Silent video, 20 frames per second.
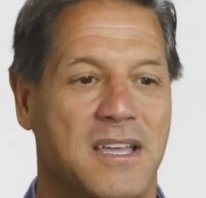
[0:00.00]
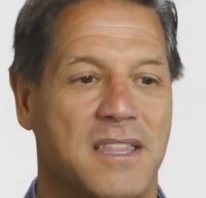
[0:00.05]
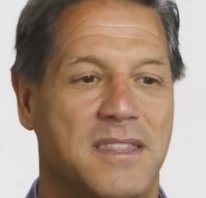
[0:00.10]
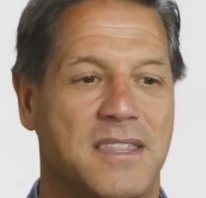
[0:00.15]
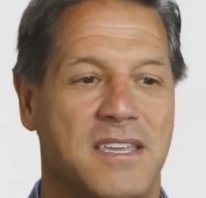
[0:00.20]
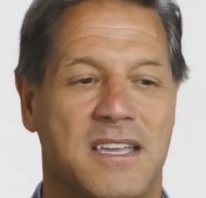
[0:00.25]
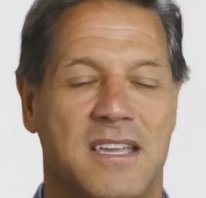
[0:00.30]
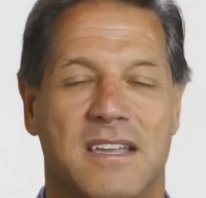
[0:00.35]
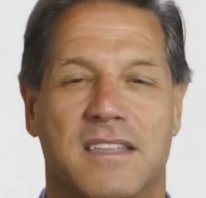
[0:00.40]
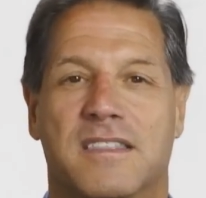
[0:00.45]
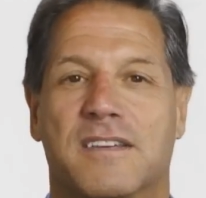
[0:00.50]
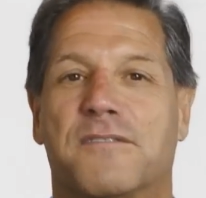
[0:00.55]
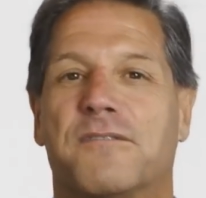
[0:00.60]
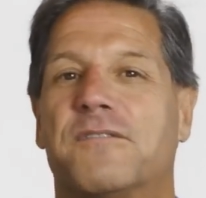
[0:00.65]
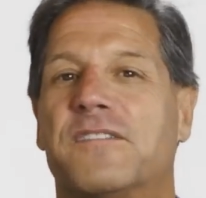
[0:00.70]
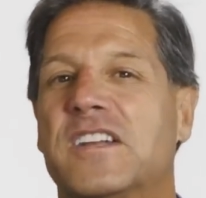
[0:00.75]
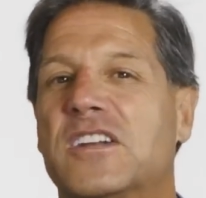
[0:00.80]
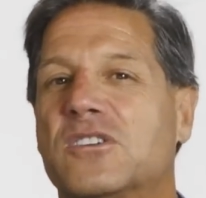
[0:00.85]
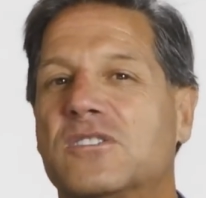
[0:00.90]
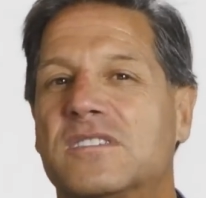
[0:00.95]
the
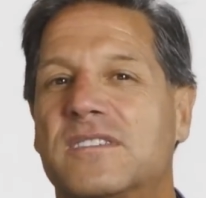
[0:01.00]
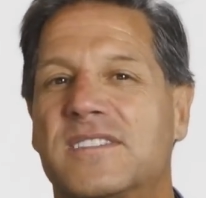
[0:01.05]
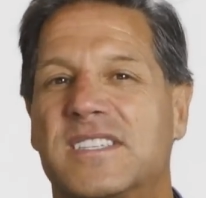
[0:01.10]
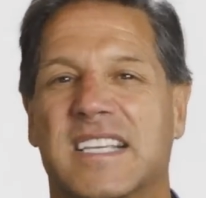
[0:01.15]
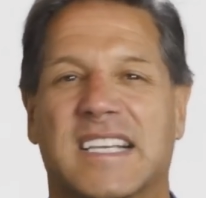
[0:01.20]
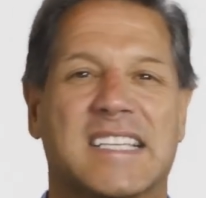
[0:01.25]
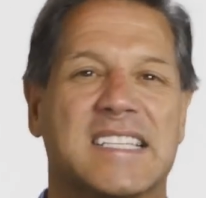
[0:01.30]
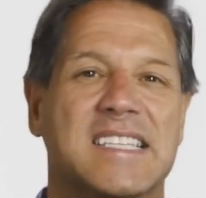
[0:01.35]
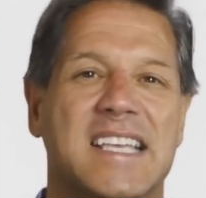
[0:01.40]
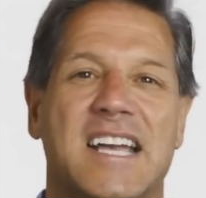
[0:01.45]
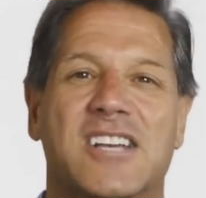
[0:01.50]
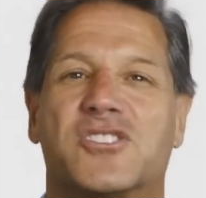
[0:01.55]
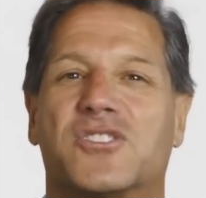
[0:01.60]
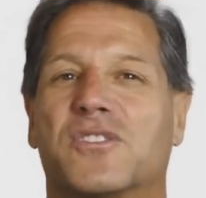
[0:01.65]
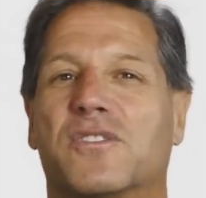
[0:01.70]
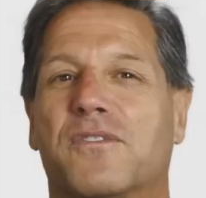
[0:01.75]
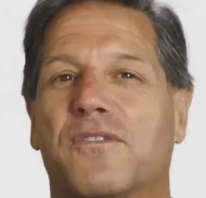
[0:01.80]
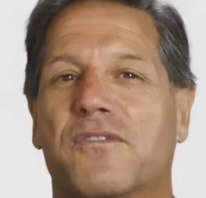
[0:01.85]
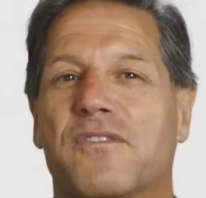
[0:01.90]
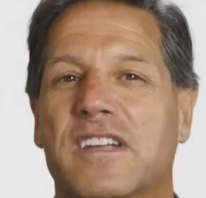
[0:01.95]
fears of success
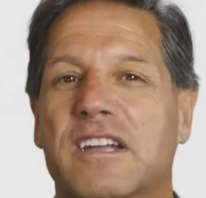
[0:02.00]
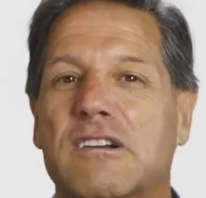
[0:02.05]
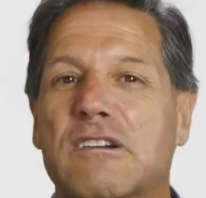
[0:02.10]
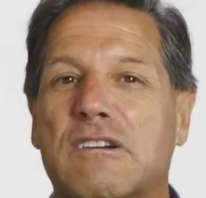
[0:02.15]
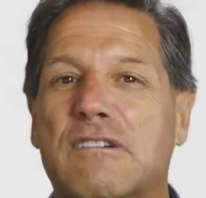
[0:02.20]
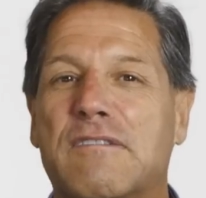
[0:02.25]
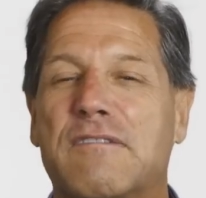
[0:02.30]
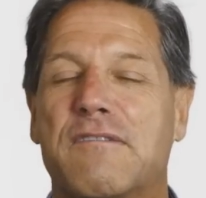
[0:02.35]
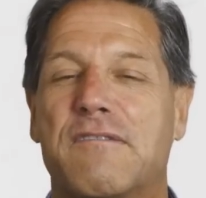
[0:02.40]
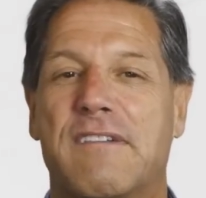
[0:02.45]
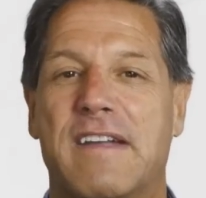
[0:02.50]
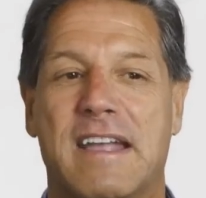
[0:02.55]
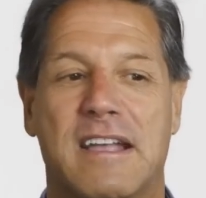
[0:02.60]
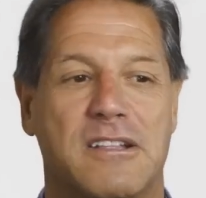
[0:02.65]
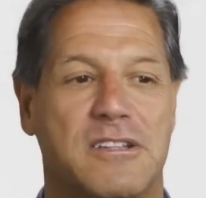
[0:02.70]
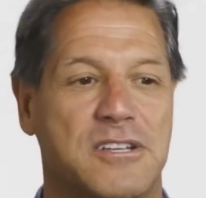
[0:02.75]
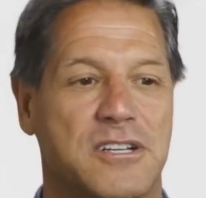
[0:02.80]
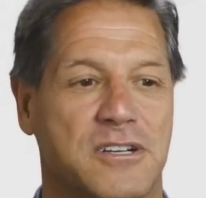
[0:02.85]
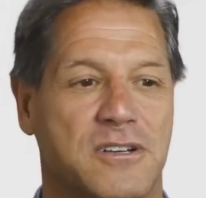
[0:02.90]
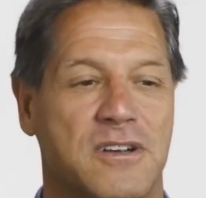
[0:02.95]
or fear of
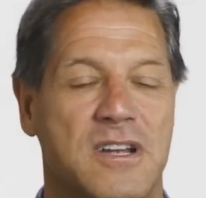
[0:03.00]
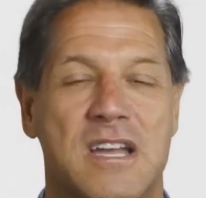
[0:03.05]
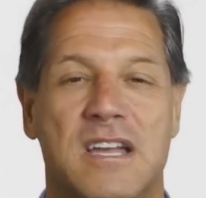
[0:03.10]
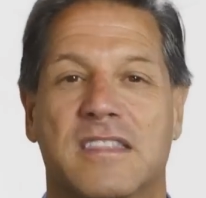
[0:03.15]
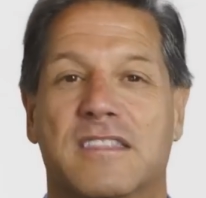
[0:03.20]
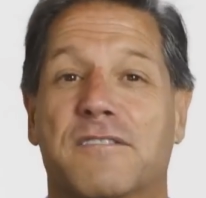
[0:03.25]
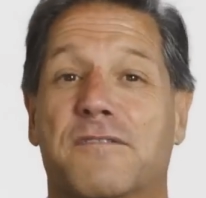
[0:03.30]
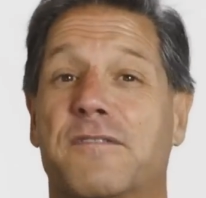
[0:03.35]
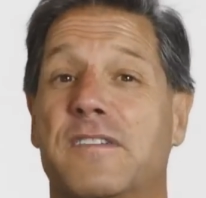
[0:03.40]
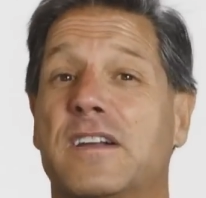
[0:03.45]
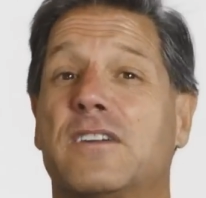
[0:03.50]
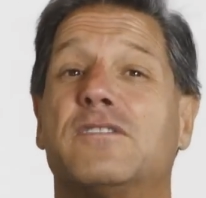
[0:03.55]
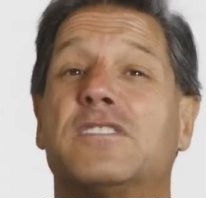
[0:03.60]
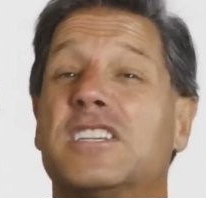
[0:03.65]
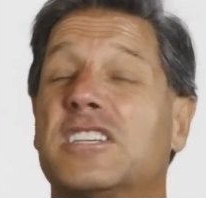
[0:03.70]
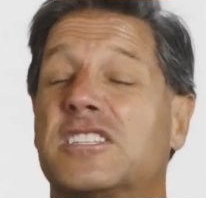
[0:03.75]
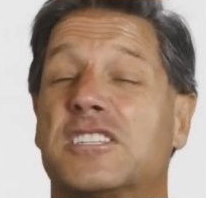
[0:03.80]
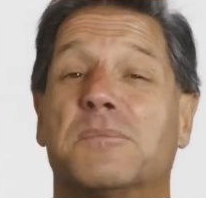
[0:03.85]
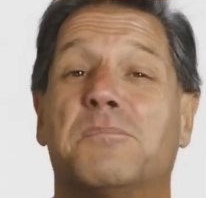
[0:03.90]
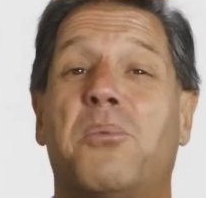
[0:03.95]
failure, the fear of
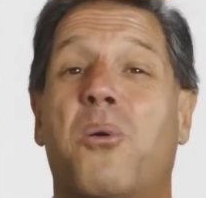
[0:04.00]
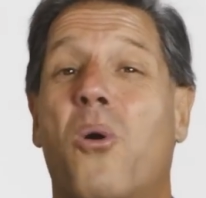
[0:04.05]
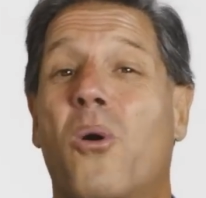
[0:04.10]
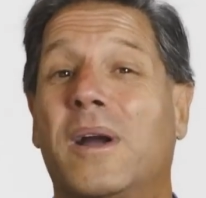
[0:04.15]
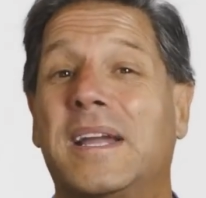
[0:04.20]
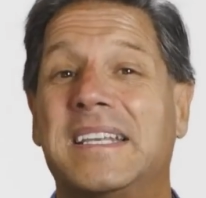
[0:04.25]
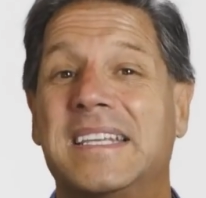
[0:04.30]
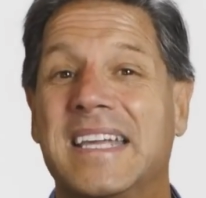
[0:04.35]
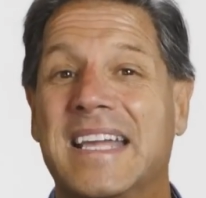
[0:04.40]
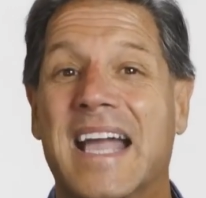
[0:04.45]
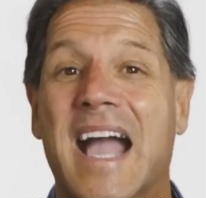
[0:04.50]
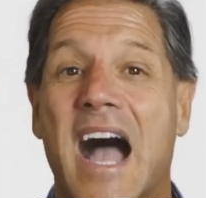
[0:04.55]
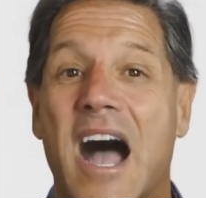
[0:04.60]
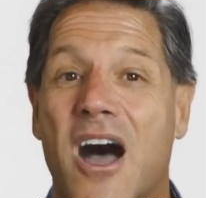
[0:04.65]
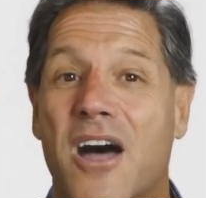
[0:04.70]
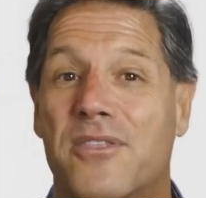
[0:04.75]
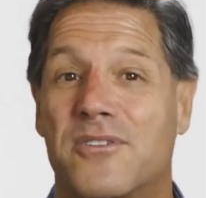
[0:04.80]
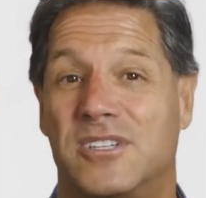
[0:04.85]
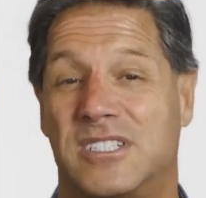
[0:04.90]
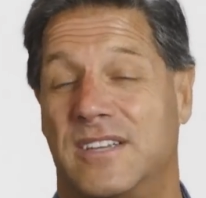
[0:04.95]
disappointing
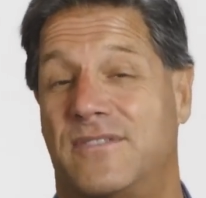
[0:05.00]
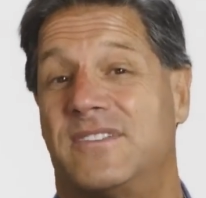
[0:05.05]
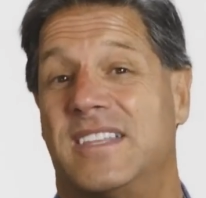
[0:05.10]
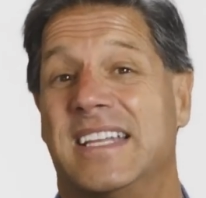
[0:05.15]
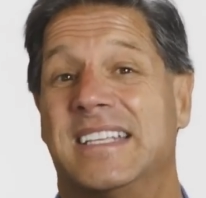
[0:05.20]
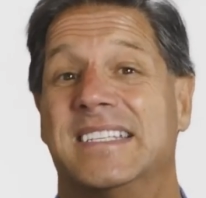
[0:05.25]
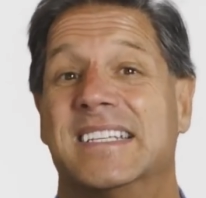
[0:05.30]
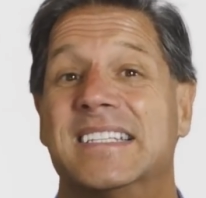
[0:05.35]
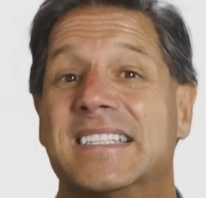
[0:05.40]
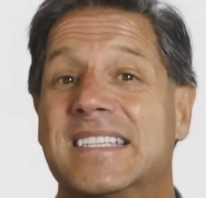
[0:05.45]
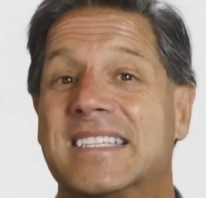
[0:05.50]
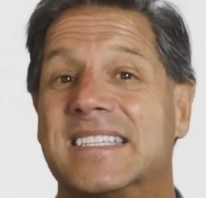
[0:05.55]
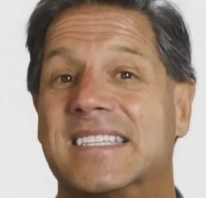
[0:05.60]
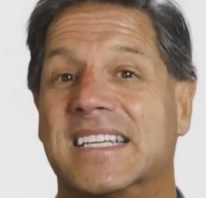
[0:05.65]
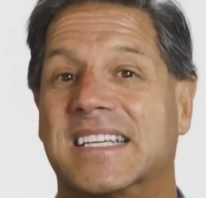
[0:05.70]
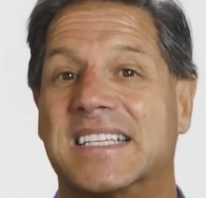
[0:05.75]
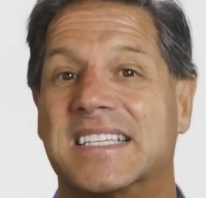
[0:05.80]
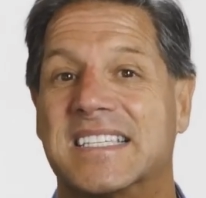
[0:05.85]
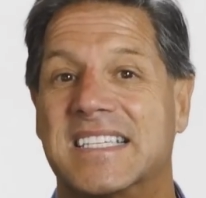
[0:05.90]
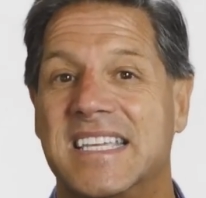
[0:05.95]
others if they didn't
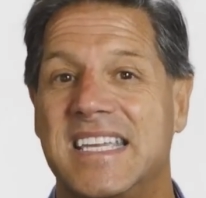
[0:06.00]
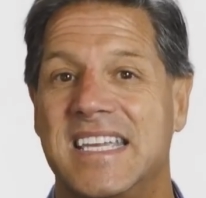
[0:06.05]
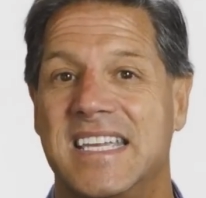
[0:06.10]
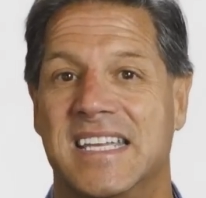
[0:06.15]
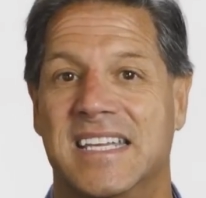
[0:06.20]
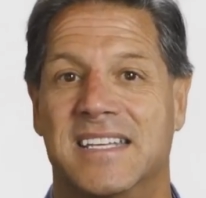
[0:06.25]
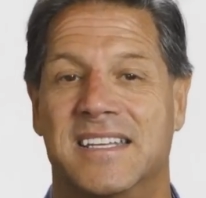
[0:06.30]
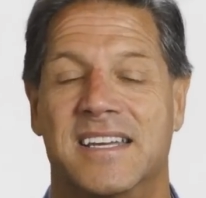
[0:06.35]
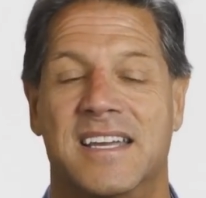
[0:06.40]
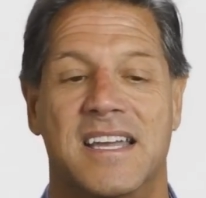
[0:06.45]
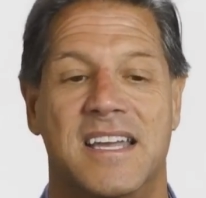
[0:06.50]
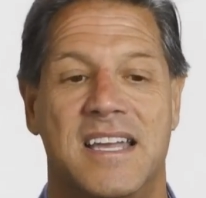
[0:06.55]
succeed.